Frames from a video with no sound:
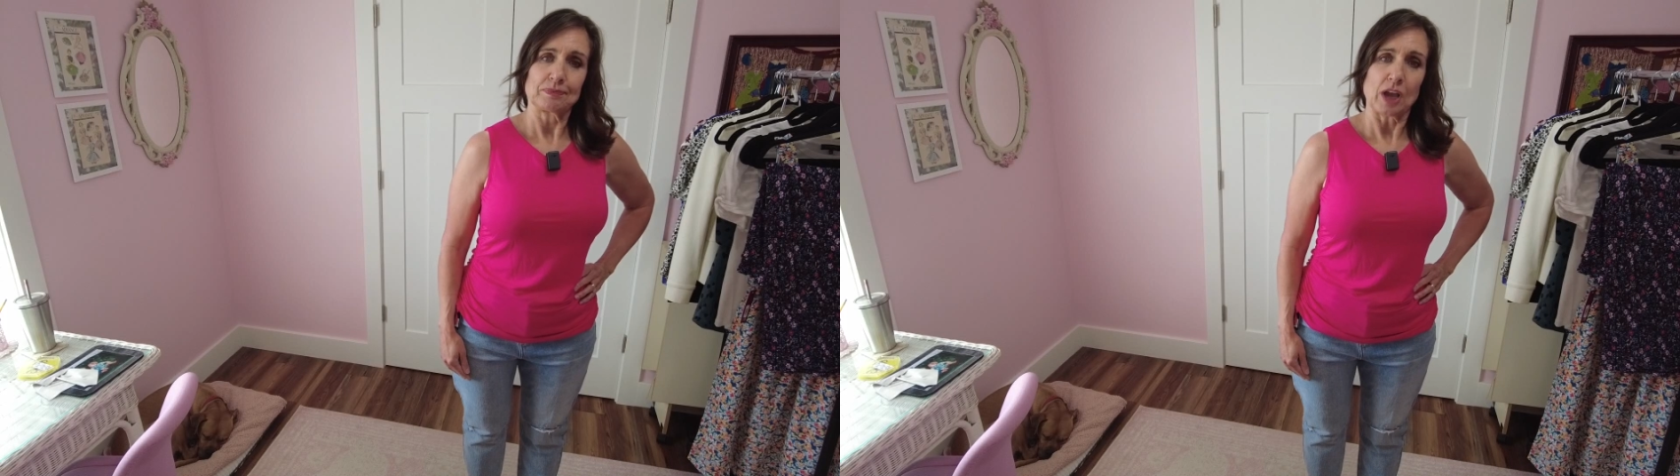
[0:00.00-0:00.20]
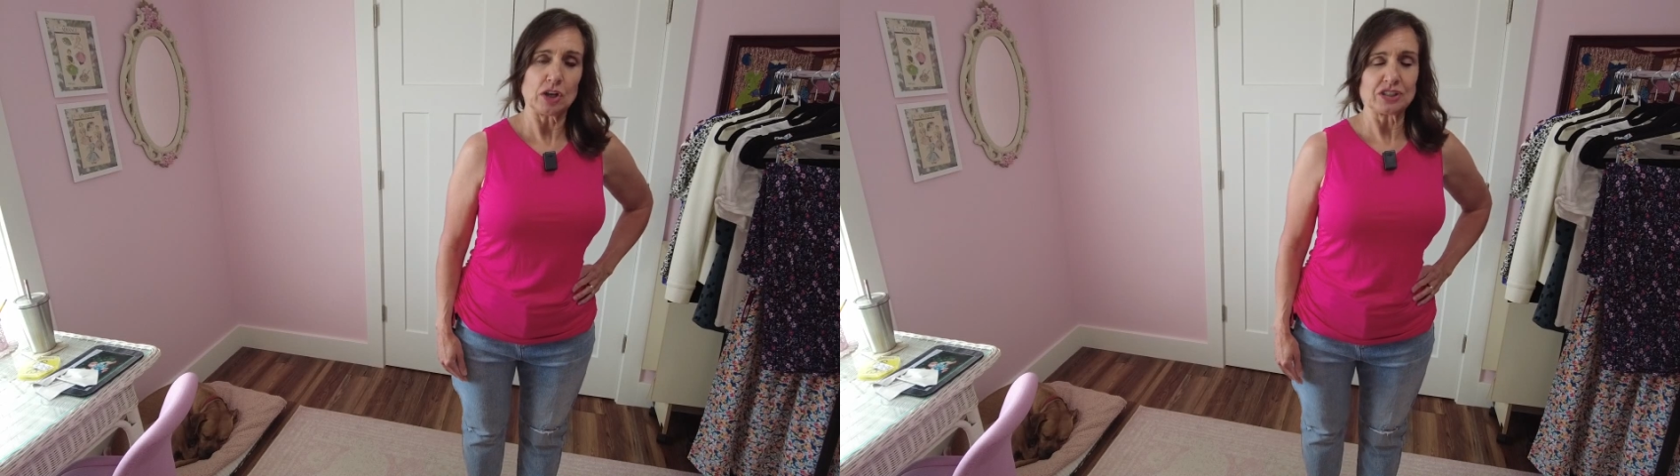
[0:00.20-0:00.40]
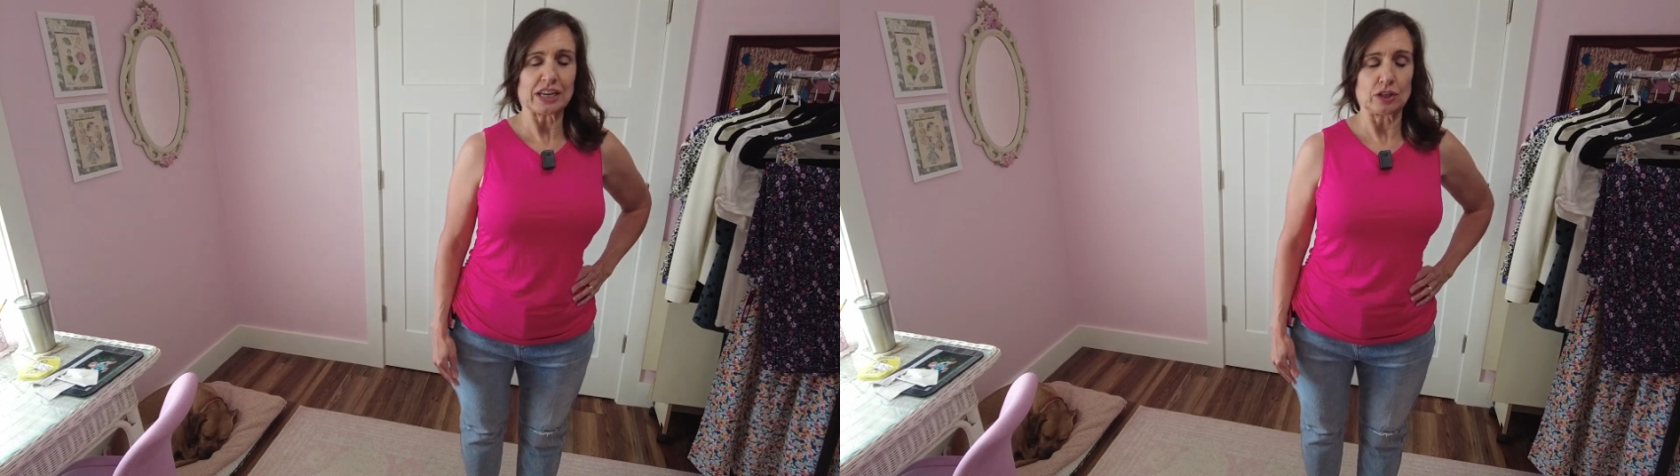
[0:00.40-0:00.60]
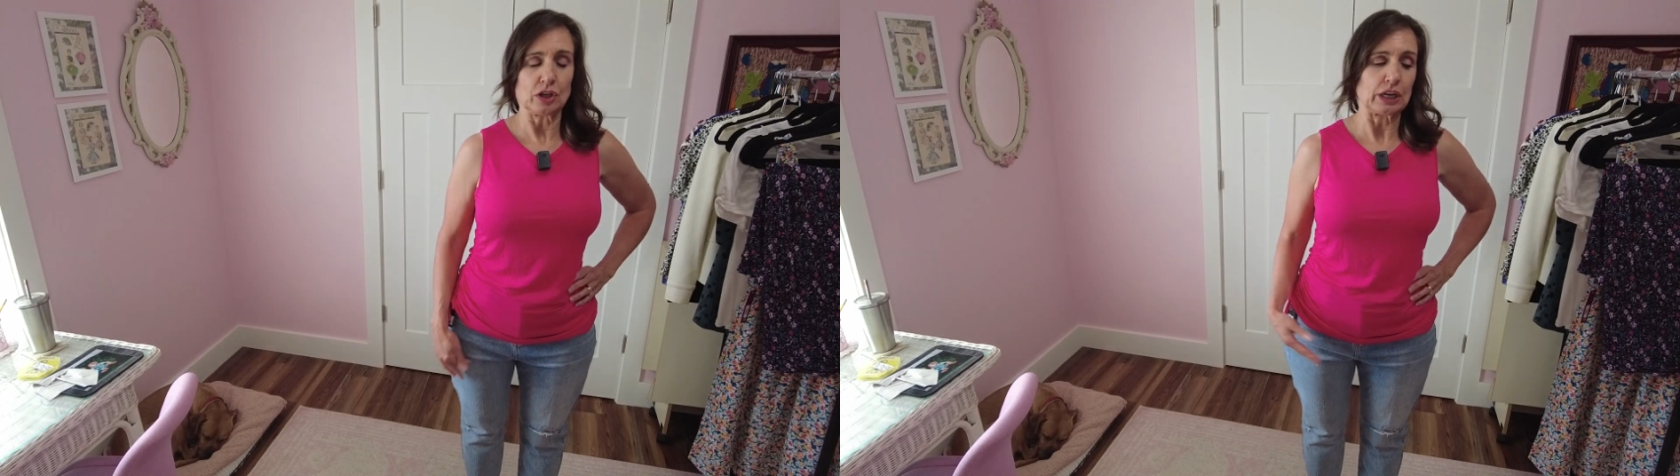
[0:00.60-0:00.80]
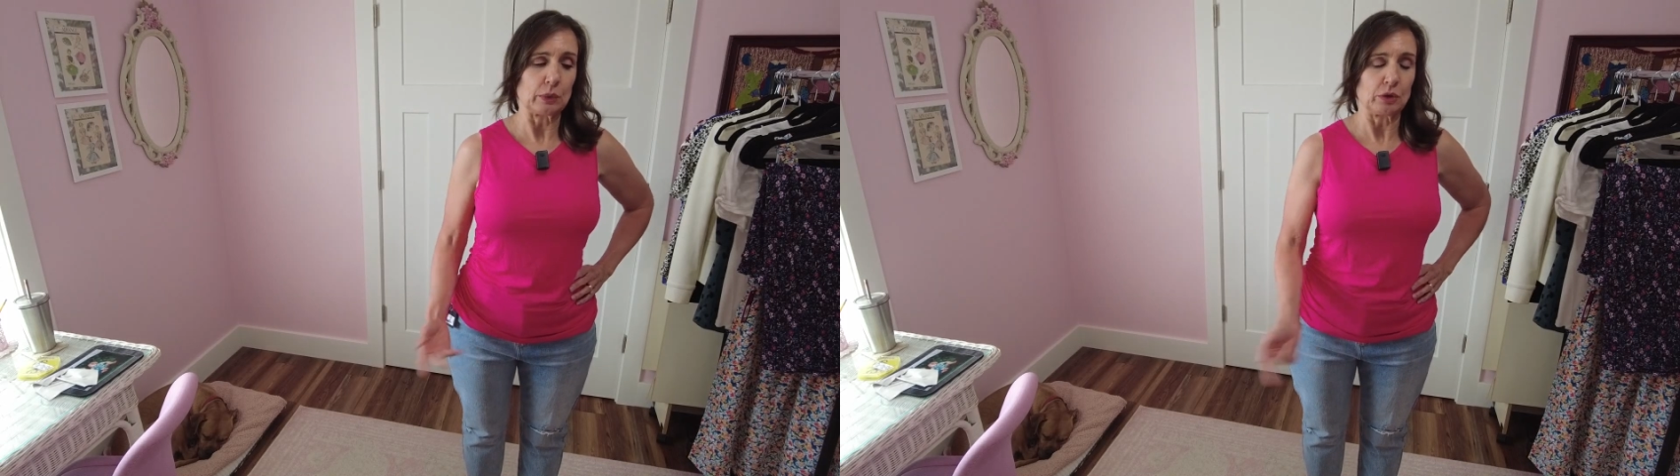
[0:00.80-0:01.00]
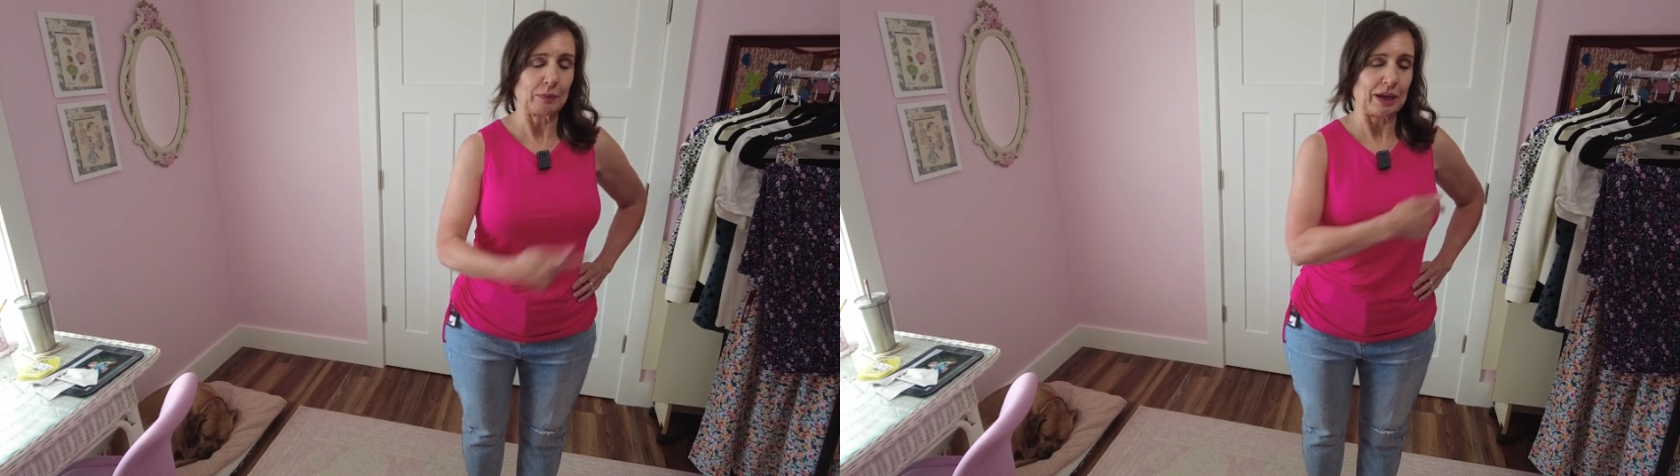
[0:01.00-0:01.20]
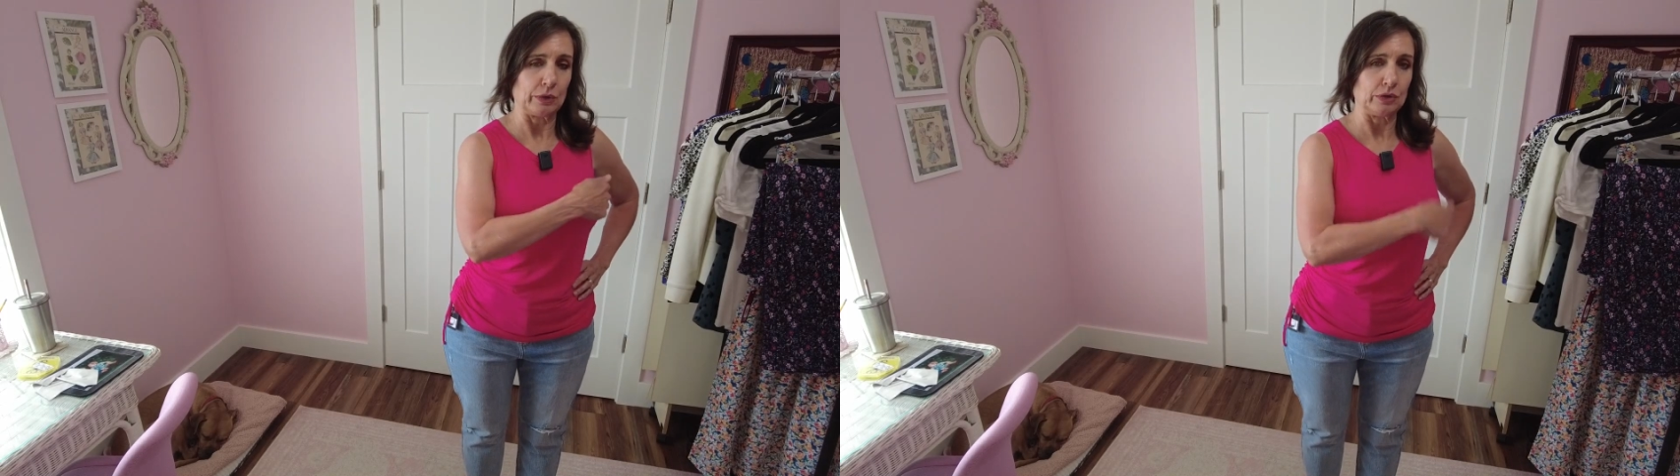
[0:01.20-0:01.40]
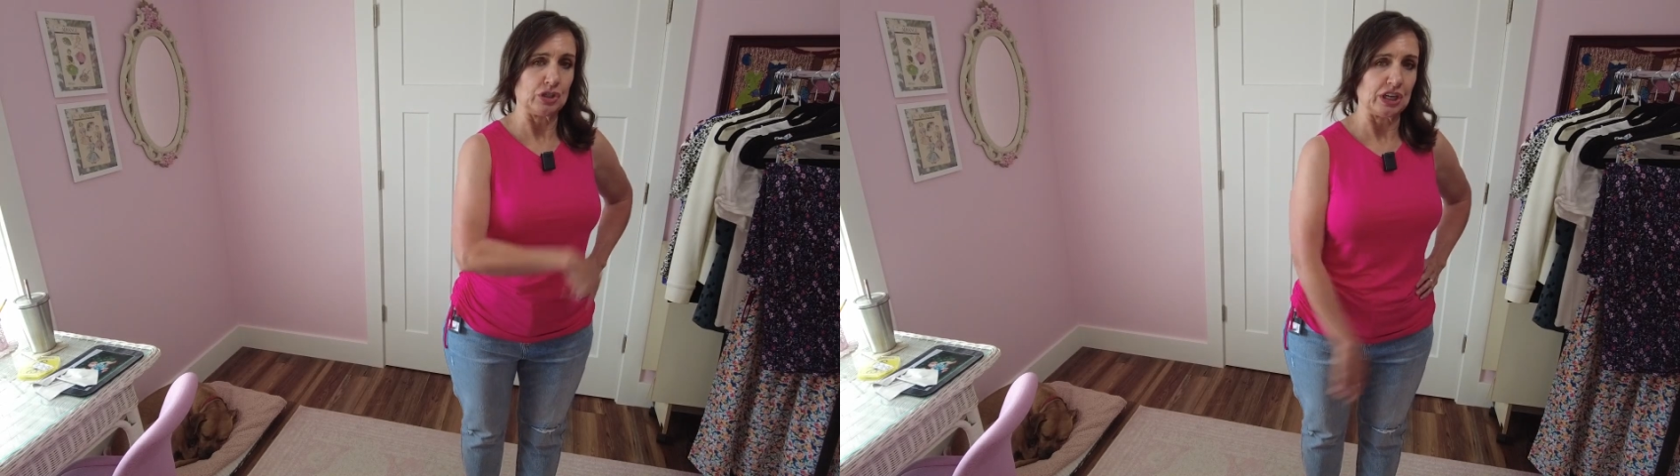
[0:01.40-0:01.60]
I'll take a look at it with my
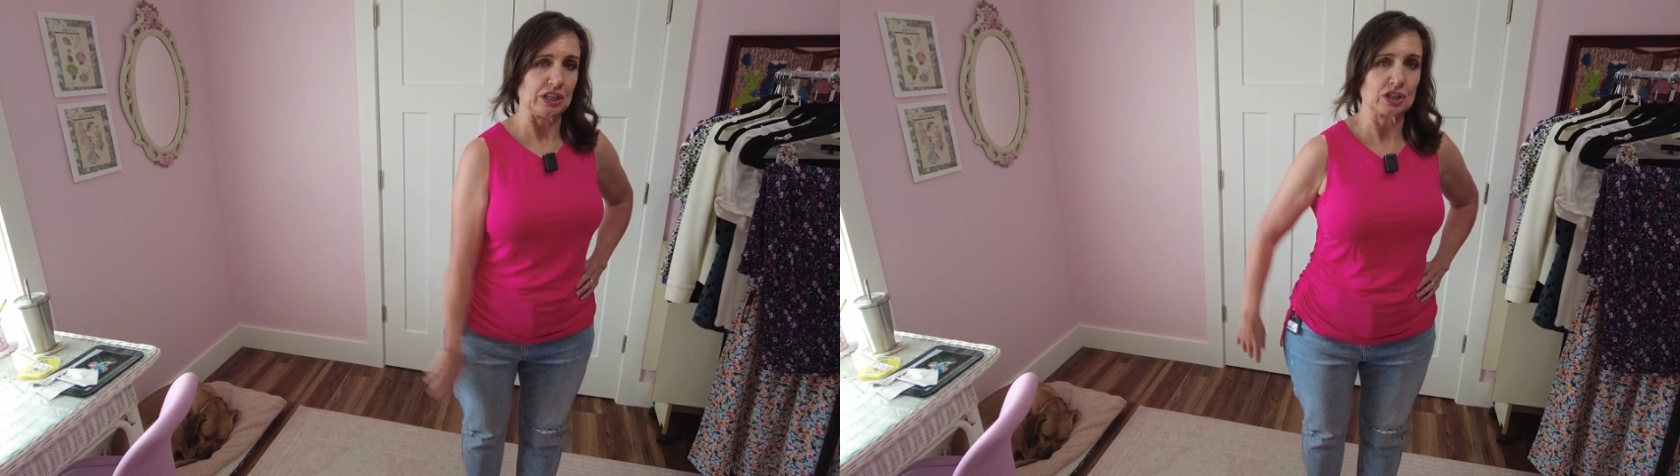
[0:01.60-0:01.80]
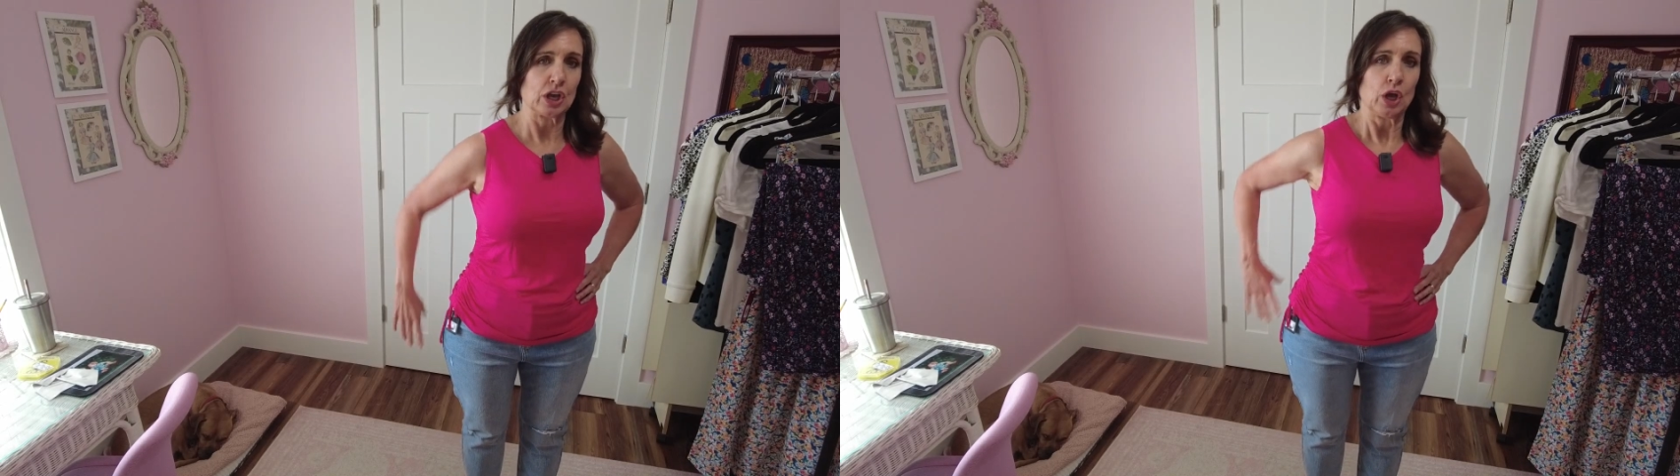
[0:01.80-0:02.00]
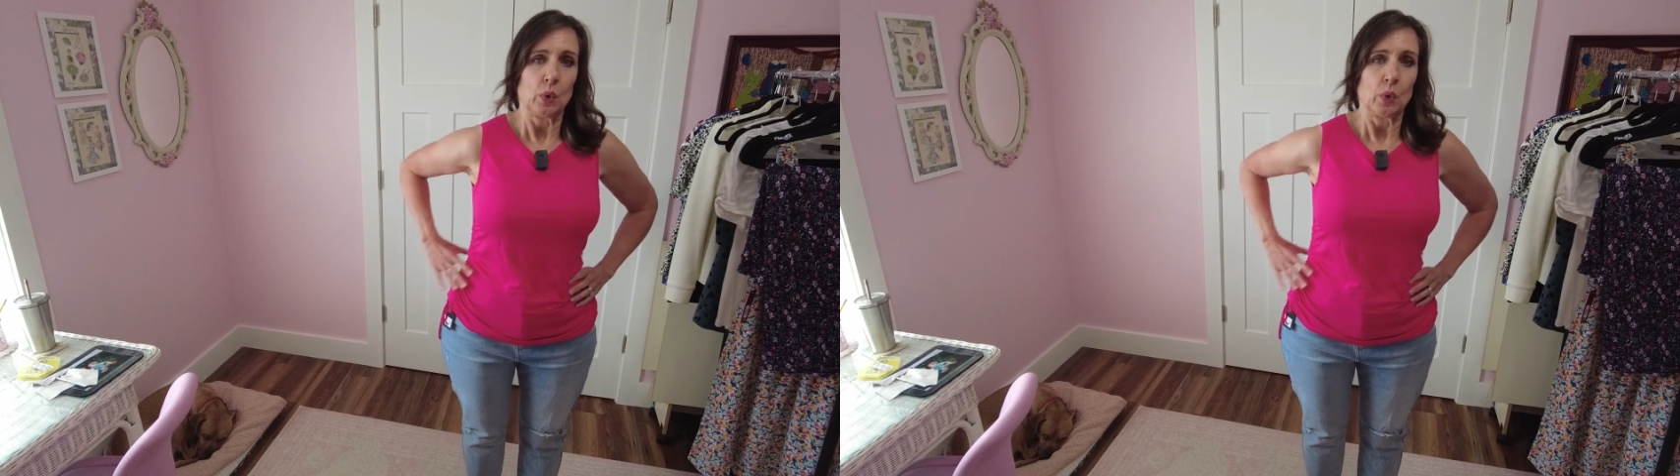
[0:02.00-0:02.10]
own jeans